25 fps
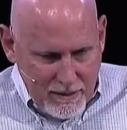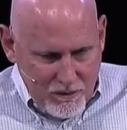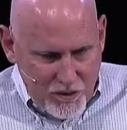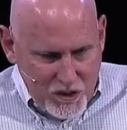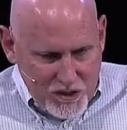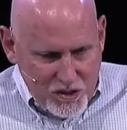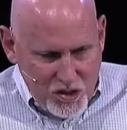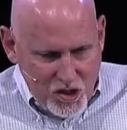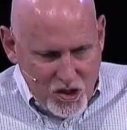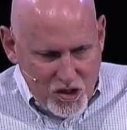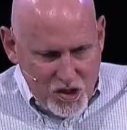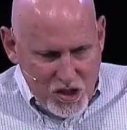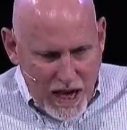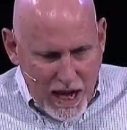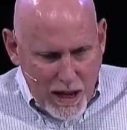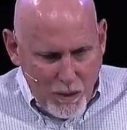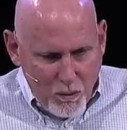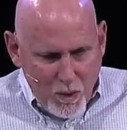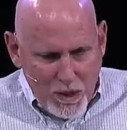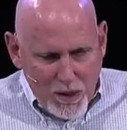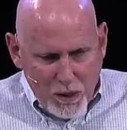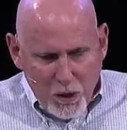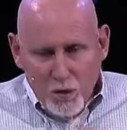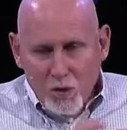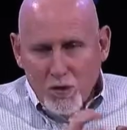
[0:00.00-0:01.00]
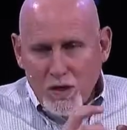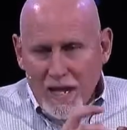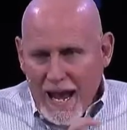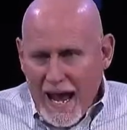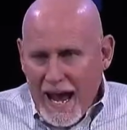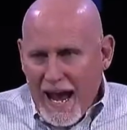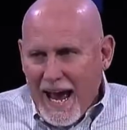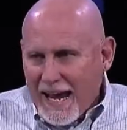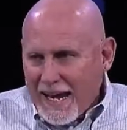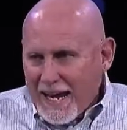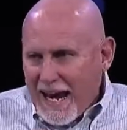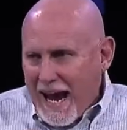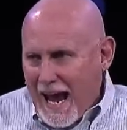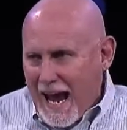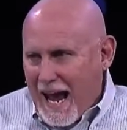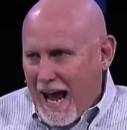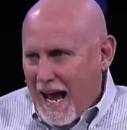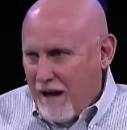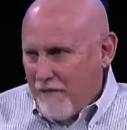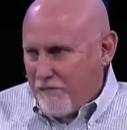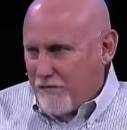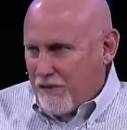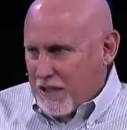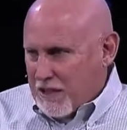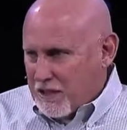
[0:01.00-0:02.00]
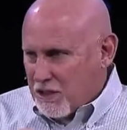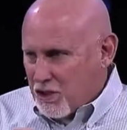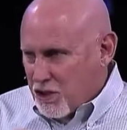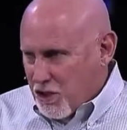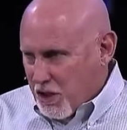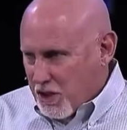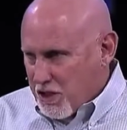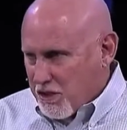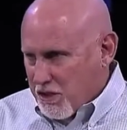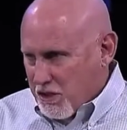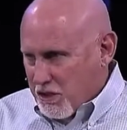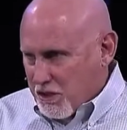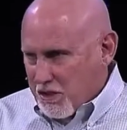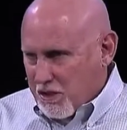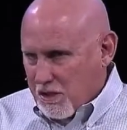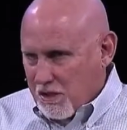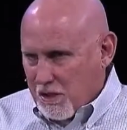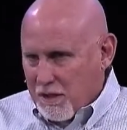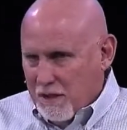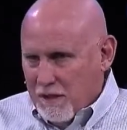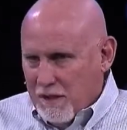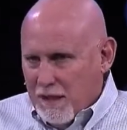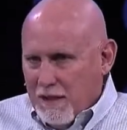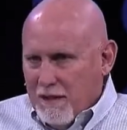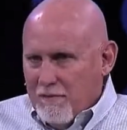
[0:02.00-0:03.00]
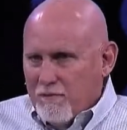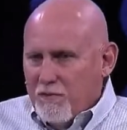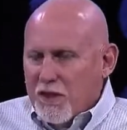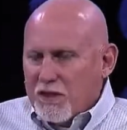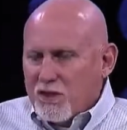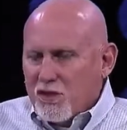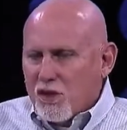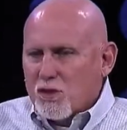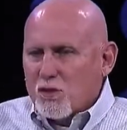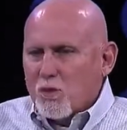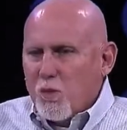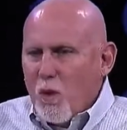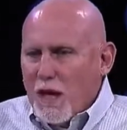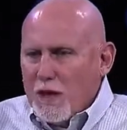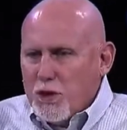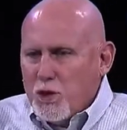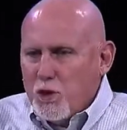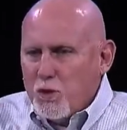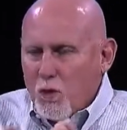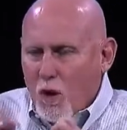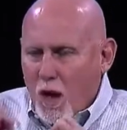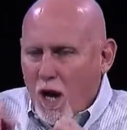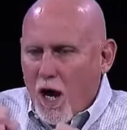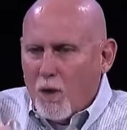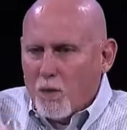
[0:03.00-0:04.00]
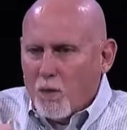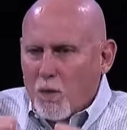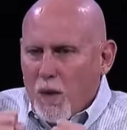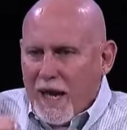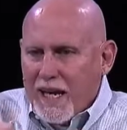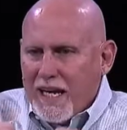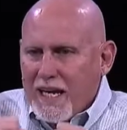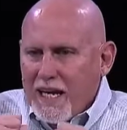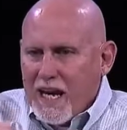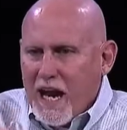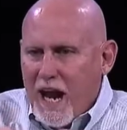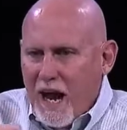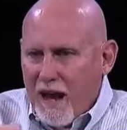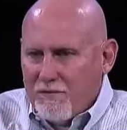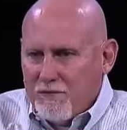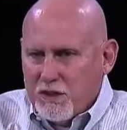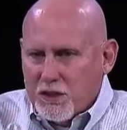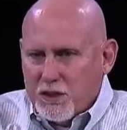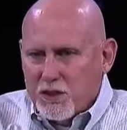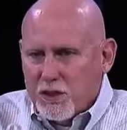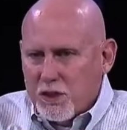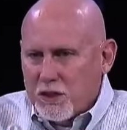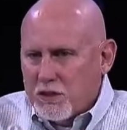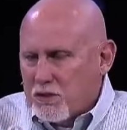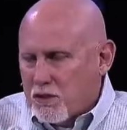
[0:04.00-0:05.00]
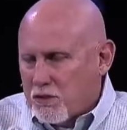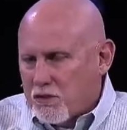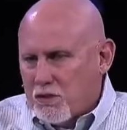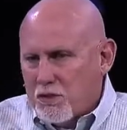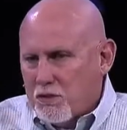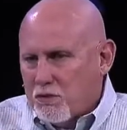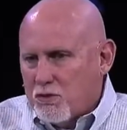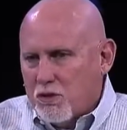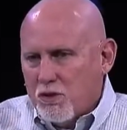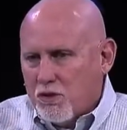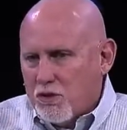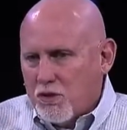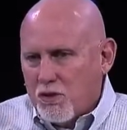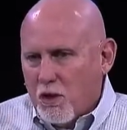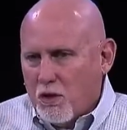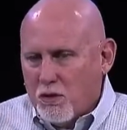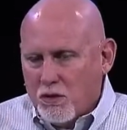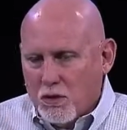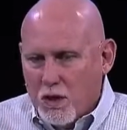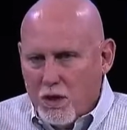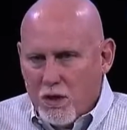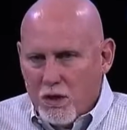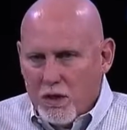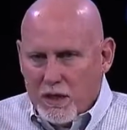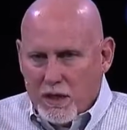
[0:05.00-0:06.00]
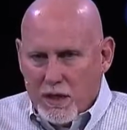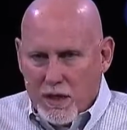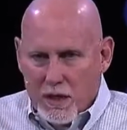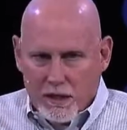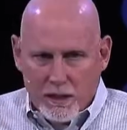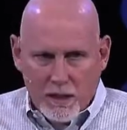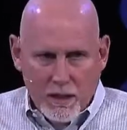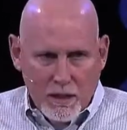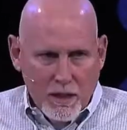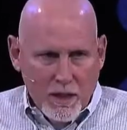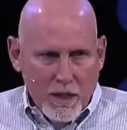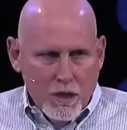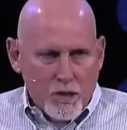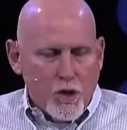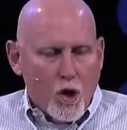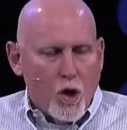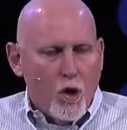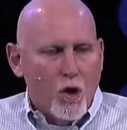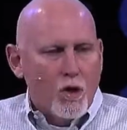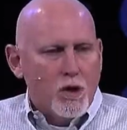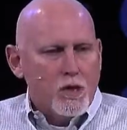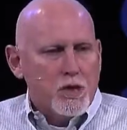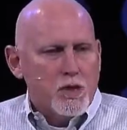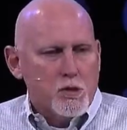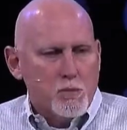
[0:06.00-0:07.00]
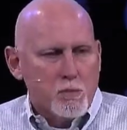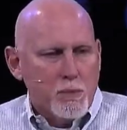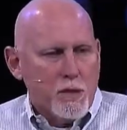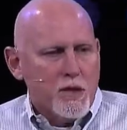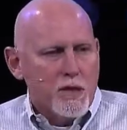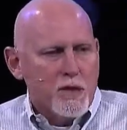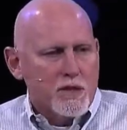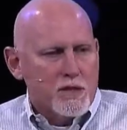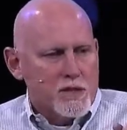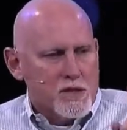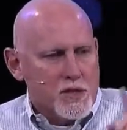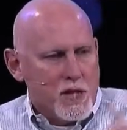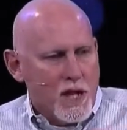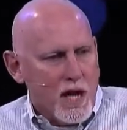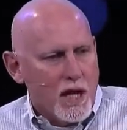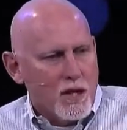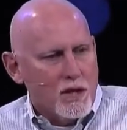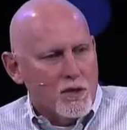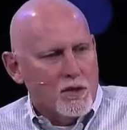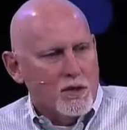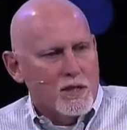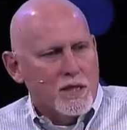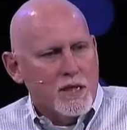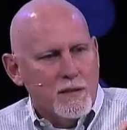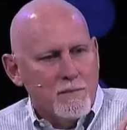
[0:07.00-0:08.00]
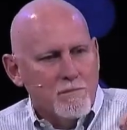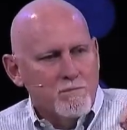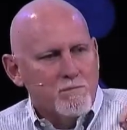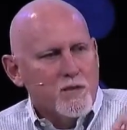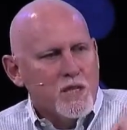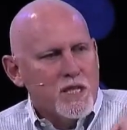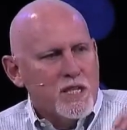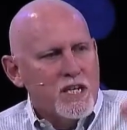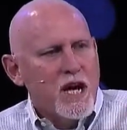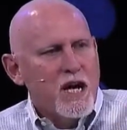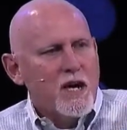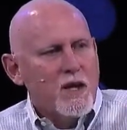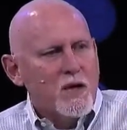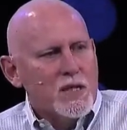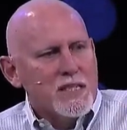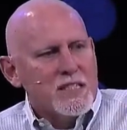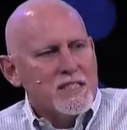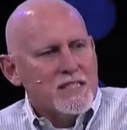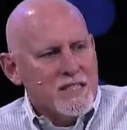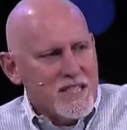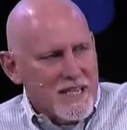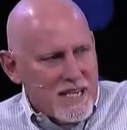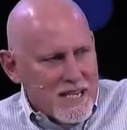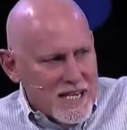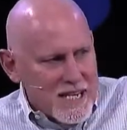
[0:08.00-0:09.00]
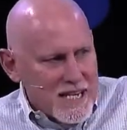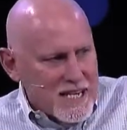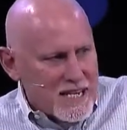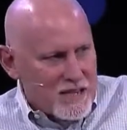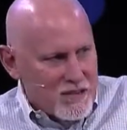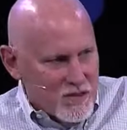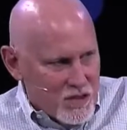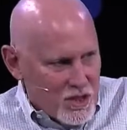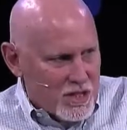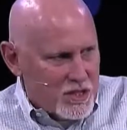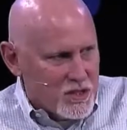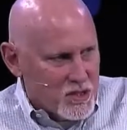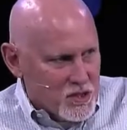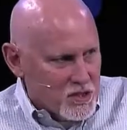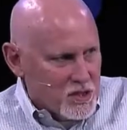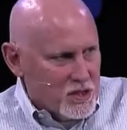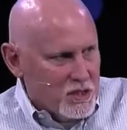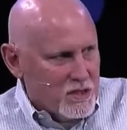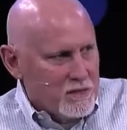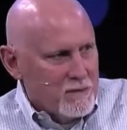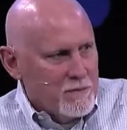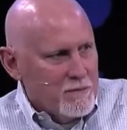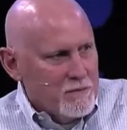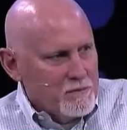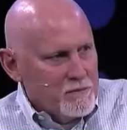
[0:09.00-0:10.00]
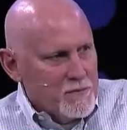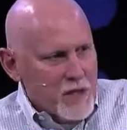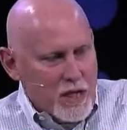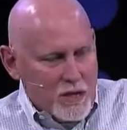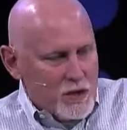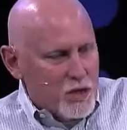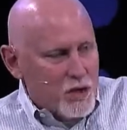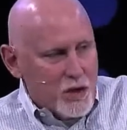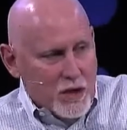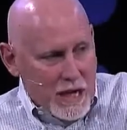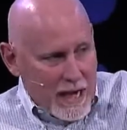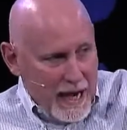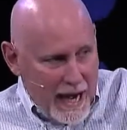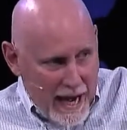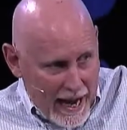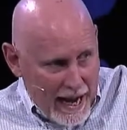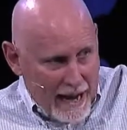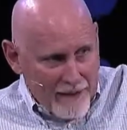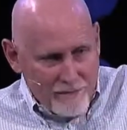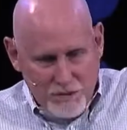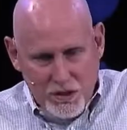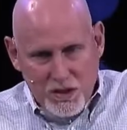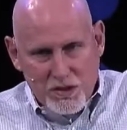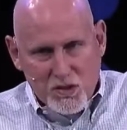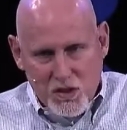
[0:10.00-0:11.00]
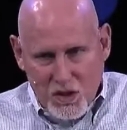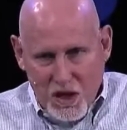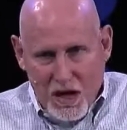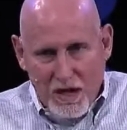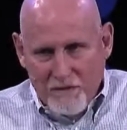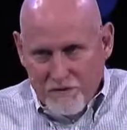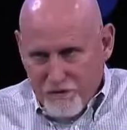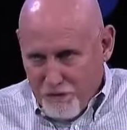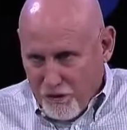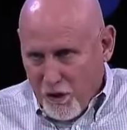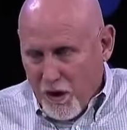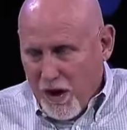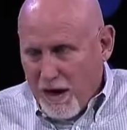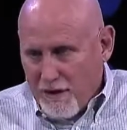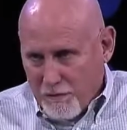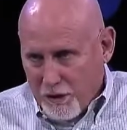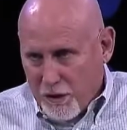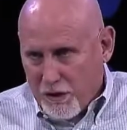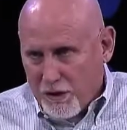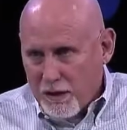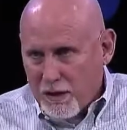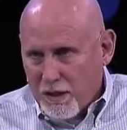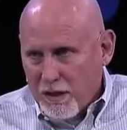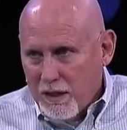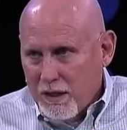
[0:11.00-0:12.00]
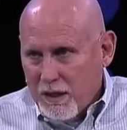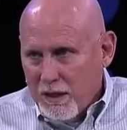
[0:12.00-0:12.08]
This is not what you can have in Jesus. This is what you already have in Jesus. You just don't know it yet. The Holy Spirit is not only guaranteeing this, that you're going to have this like forever.